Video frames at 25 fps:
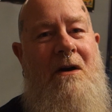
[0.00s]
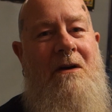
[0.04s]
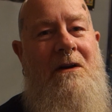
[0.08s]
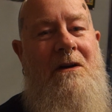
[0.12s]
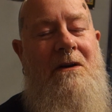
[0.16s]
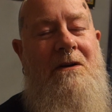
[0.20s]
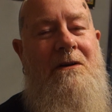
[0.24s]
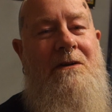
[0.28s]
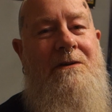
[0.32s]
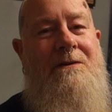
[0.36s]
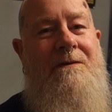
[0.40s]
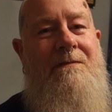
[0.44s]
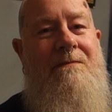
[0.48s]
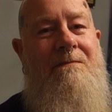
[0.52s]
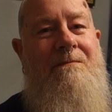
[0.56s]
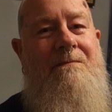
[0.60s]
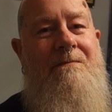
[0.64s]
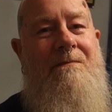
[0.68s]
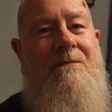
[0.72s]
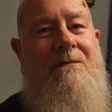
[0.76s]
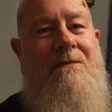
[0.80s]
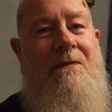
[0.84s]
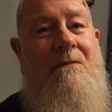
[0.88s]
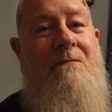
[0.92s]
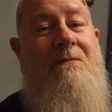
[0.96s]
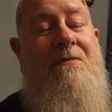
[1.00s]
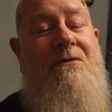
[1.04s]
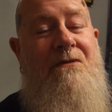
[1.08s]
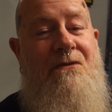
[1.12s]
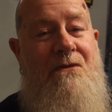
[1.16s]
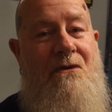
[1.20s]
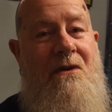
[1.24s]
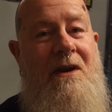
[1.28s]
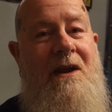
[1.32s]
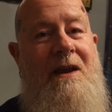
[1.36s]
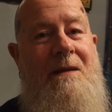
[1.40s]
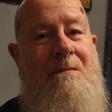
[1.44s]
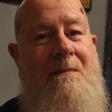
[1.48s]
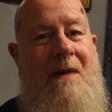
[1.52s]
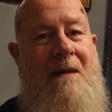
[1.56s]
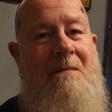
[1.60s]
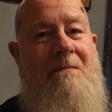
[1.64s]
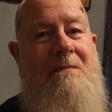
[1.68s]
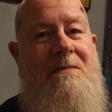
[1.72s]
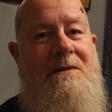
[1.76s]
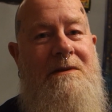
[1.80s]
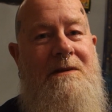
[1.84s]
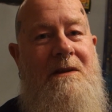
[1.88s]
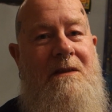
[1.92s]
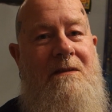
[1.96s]
I heard from 3
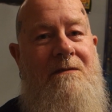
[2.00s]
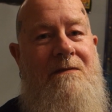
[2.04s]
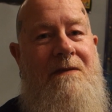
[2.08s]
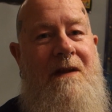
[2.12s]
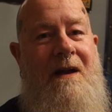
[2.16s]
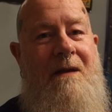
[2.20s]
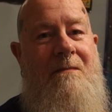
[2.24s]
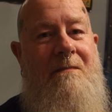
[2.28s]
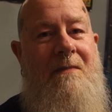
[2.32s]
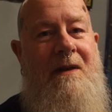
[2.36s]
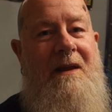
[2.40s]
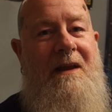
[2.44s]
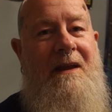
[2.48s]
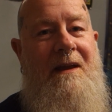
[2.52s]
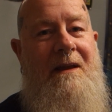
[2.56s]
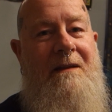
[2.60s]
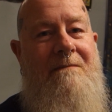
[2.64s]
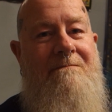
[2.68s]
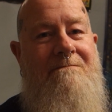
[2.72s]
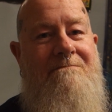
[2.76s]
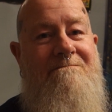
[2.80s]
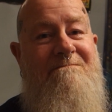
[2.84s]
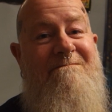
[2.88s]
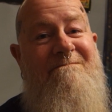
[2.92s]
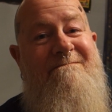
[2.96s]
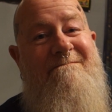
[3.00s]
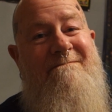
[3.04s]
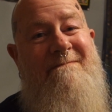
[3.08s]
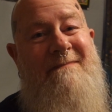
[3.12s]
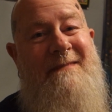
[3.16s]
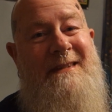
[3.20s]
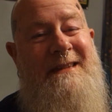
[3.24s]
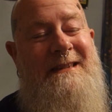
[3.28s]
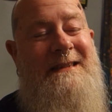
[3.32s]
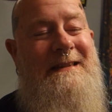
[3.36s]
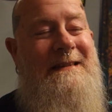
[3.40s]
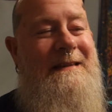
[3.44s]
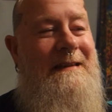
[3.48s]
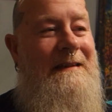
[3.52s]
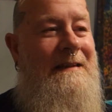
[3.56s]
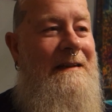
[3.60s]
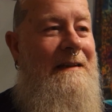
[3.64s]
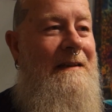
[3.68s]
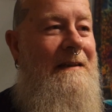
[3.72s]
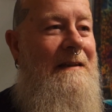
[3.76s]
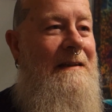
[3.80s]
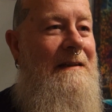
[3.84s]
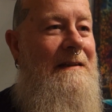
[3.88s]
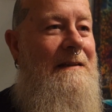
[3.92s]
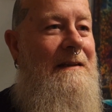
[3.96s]
members of the family
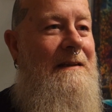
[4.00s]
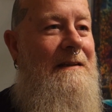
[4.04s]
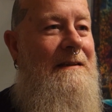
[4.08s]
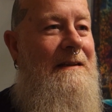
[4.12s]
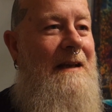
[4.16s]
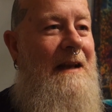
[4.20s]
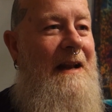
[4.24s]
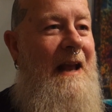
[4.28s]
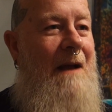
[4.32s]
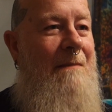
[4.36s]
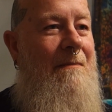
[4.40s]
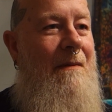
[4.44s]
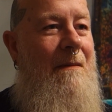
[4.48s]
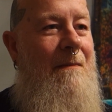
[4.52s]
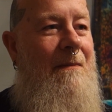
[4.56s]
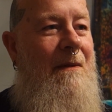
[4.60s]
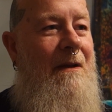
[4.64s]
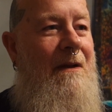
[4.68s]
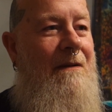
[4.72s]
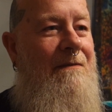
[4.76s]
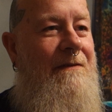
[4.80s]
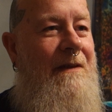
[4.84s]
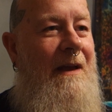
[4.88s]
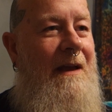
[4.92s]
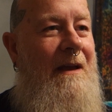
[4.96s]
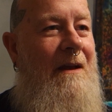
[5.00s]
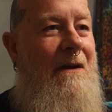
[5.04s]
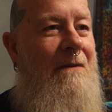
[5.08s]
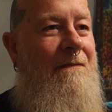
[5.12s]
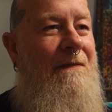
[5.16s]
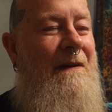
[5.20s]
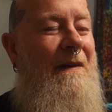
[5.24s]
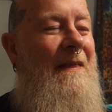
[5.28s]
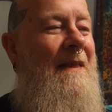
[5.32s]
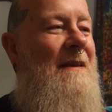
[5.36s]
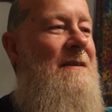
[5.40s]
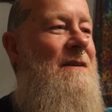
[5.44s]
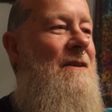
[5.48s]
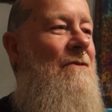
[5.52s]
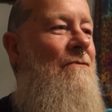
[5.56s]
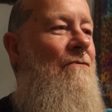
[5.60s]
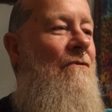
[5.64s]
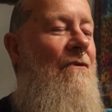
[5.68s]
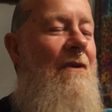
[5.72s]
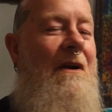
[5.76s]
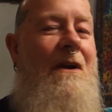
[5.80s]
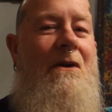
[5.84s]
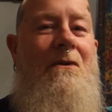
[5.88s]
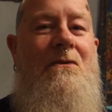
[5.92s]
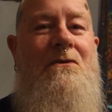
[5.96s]
that said happy birthday, and I think that's a
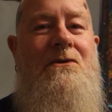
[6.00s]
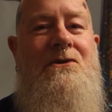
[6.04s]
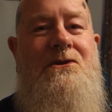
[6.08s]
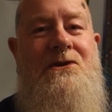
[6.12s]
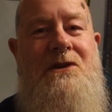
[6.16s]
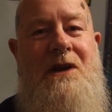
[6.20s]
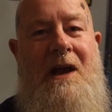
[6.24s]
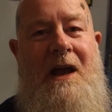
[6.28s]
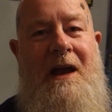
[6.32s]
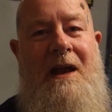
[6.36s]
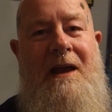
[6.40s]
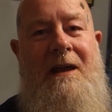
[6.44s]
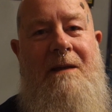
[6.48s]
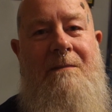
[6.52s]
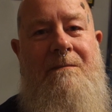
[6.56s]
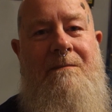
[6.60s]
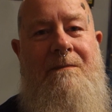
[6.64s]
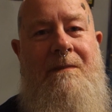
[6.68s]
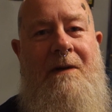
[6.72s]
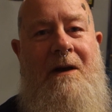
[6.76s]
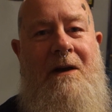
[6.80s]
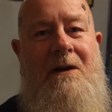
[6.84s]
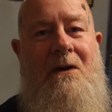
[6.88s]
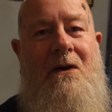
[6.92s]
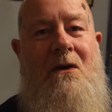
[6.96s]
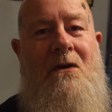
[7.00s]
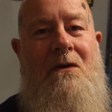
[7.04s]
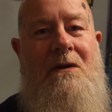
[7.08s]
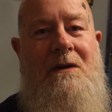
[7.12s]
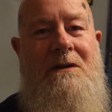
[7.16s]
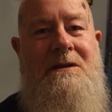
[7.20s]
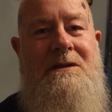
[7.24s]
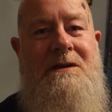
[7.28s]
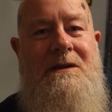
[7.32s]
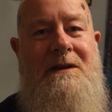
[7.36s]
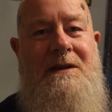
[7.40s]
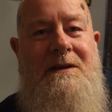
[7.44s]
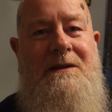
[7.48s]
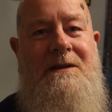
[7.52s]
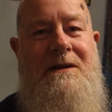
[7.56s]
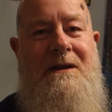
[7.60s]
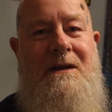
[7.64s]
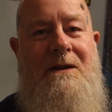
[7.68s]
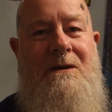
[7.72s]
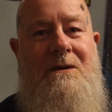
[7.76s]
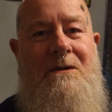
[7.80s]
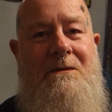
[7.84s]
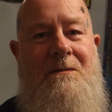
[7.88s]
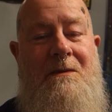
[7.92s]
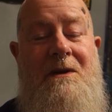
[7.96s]
real shame. I honestly do,
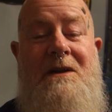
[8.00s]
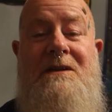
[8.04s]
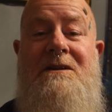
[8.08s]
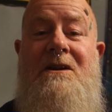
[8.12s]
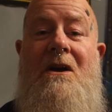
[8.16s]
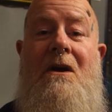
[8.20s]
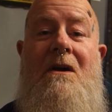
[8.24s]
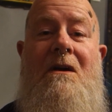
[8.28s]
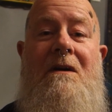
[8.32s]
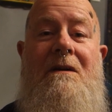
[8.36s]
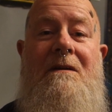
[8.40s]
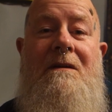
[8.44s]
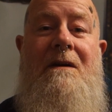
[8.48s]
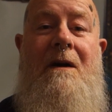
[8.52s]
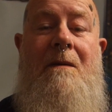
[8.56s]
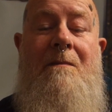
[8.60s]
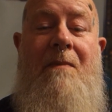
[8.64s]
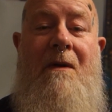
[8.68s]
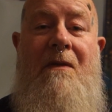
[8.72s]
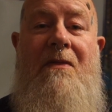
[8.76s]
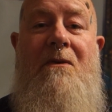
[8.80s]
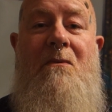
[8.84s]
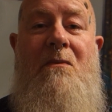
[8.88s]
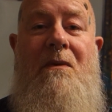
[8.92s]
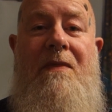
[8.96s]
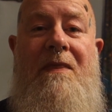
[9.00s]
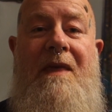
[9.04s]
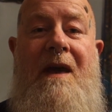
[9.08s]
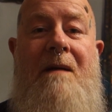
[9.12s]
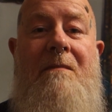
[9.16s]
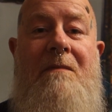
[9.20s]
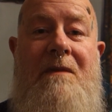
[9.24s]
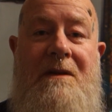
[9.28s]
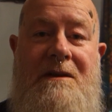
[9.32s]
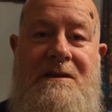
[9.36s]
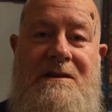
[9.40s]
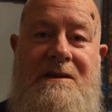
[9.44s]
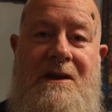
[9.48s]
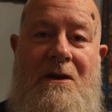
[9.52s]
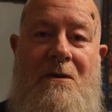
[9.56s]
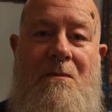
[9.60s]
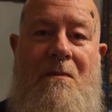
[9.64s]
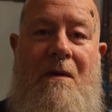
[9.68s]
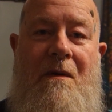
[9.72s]
because I bother with them, and I still